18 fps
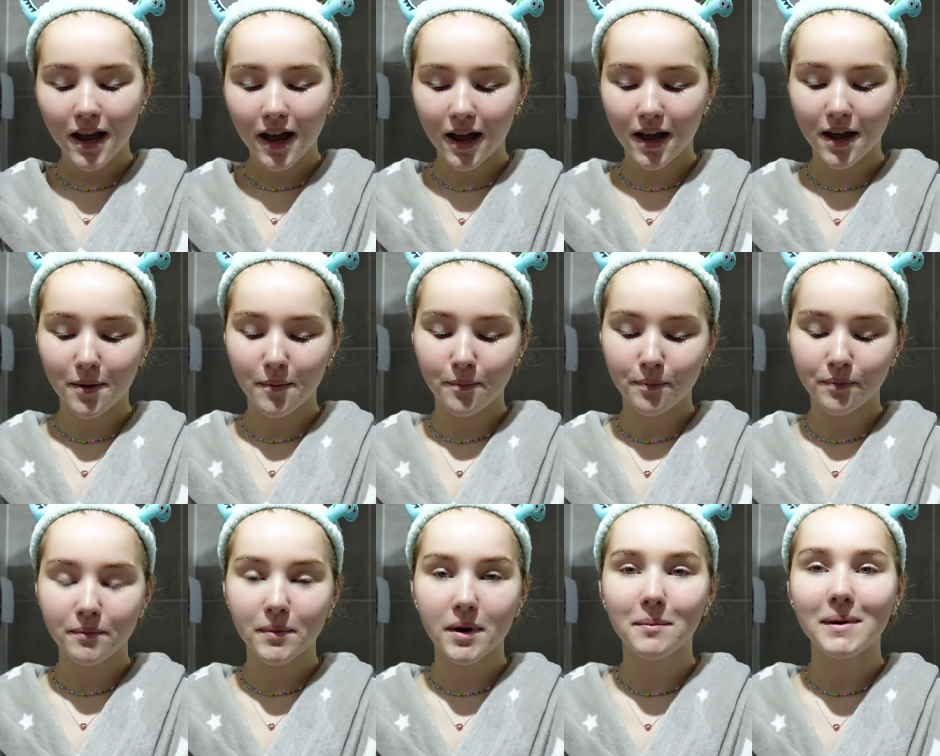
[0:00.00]

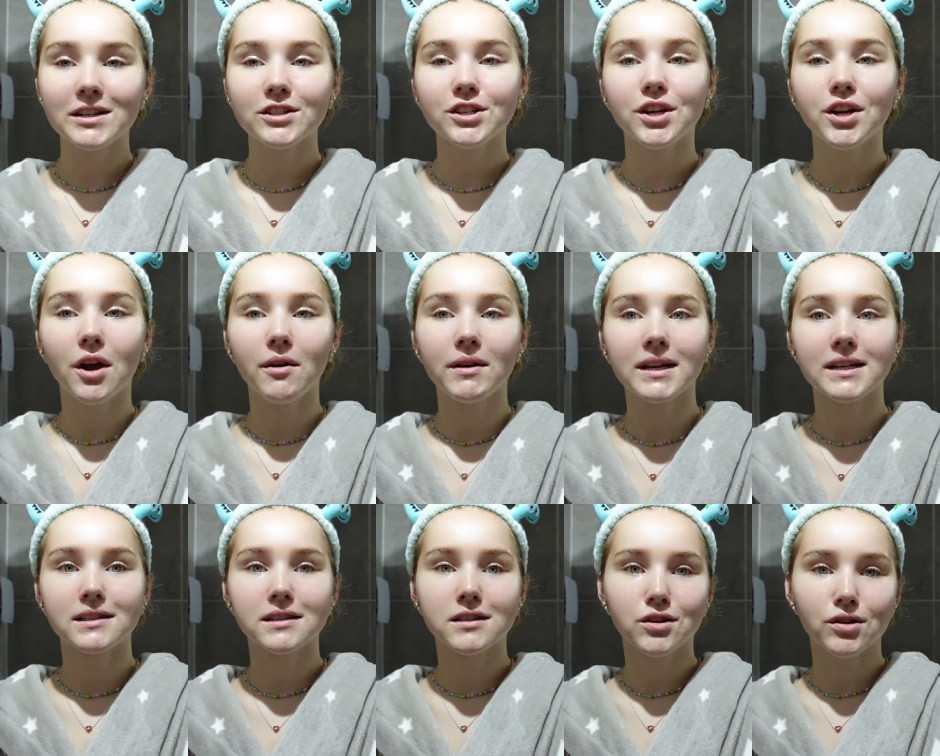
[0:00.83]
But I'm actually going
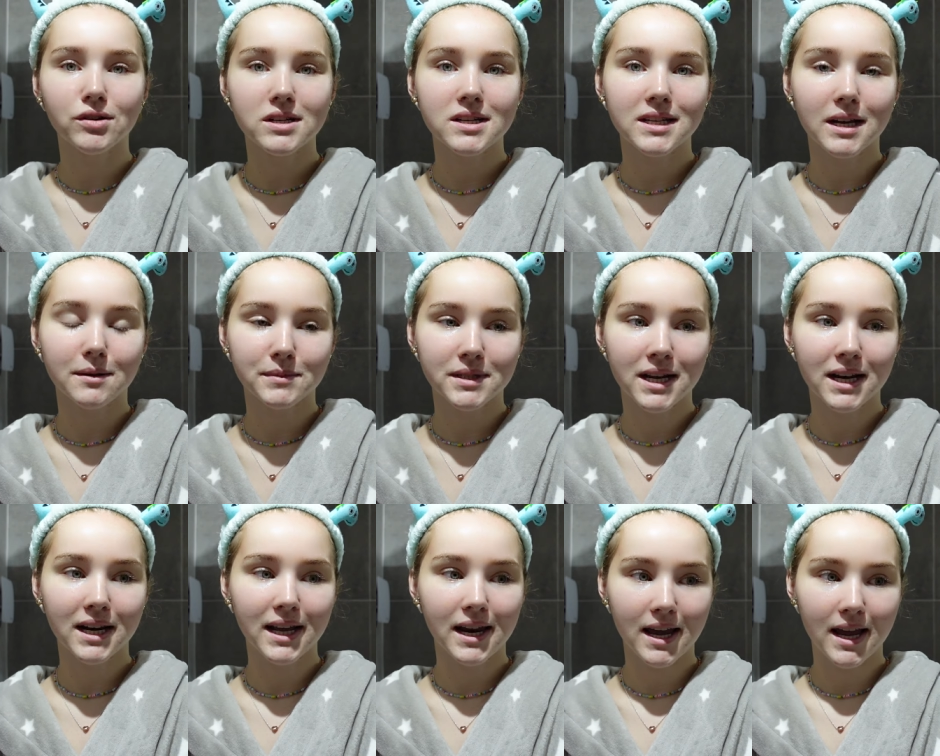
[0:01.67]
into Dr. Sam's
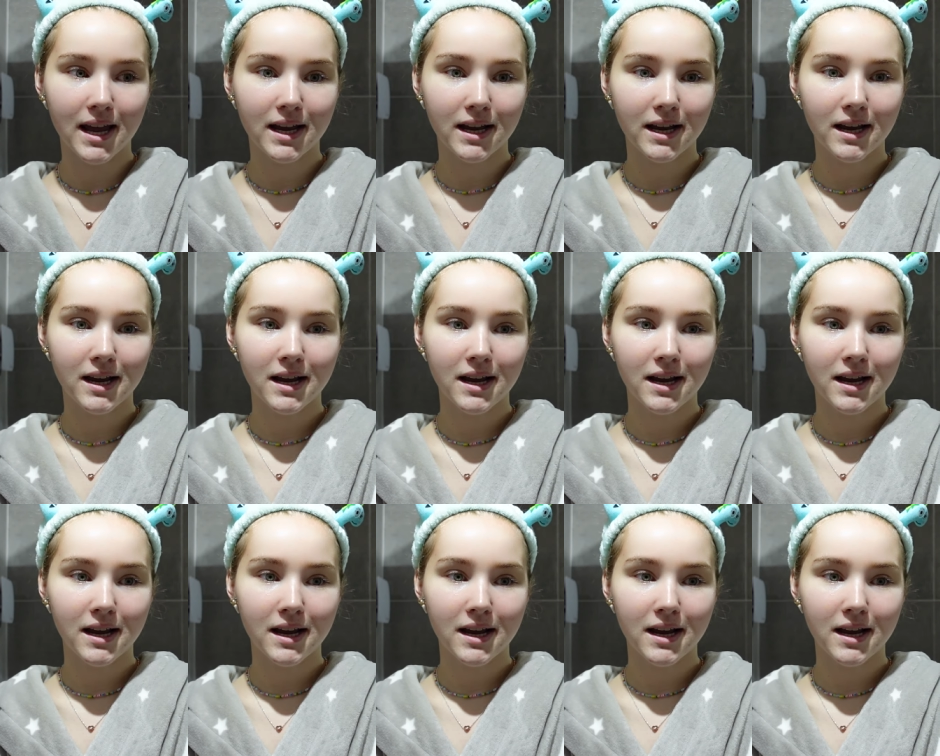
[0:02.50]
clinic,